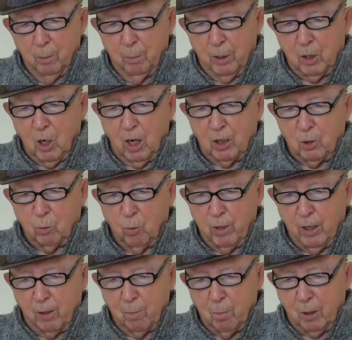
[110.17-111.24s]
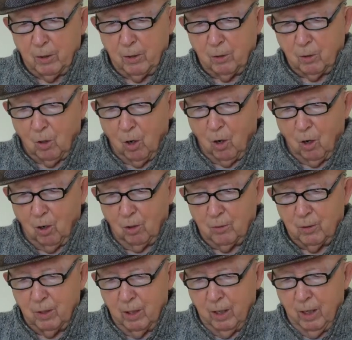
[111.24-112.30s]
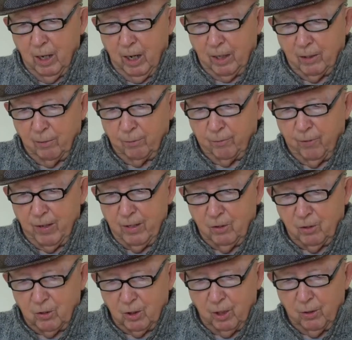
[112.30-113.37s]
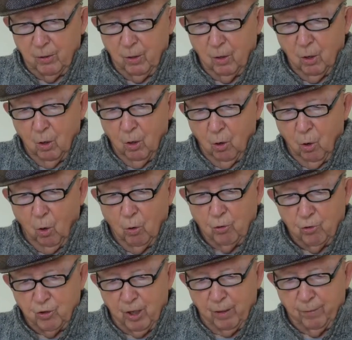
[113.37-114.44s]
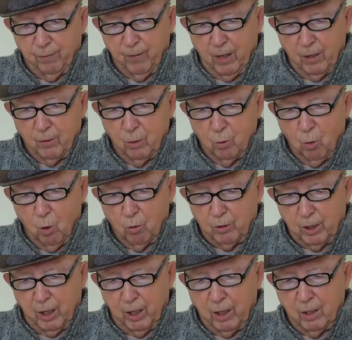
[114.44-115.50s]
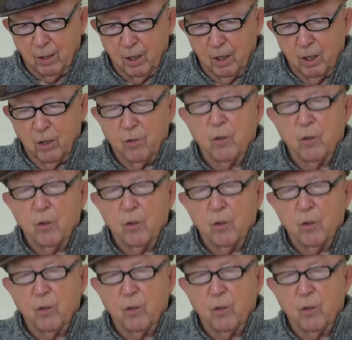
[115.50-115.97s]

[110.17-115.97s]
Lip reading: because when her mother called and the friend said, "Oh, Jeff, are you okay?